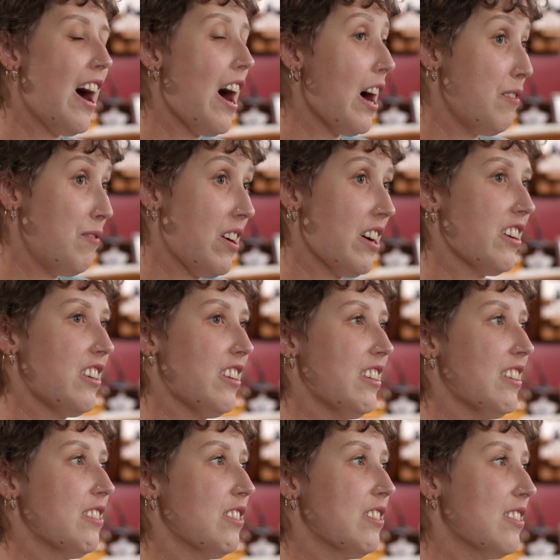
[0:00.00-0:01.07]
I'm not going
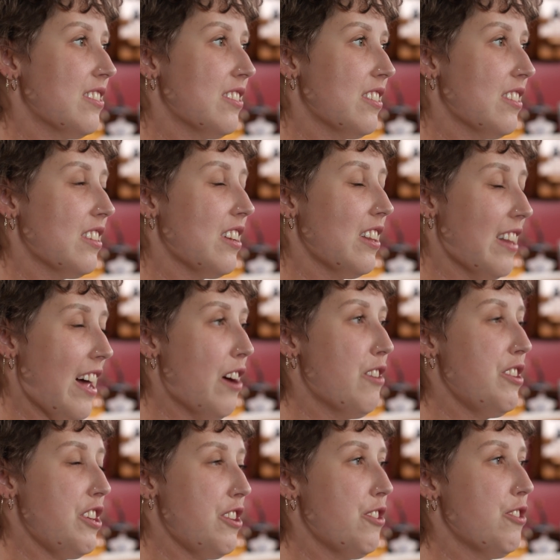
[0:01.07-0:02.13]
to allow
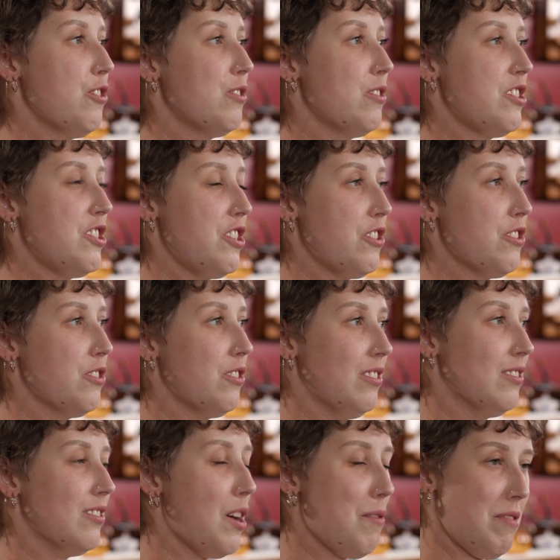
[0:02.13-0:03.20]
you to
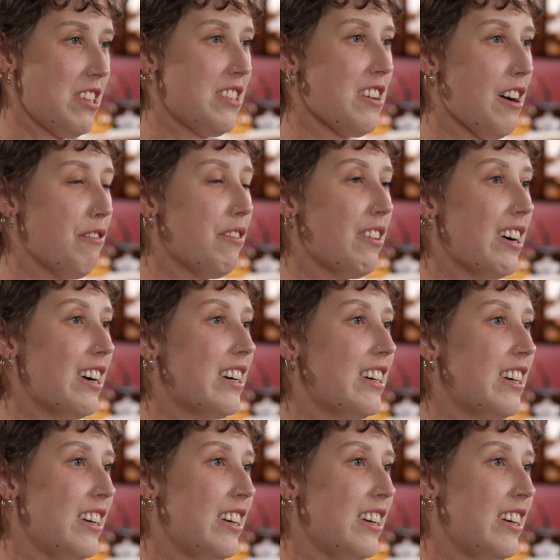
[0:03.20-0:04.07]
let me suffer.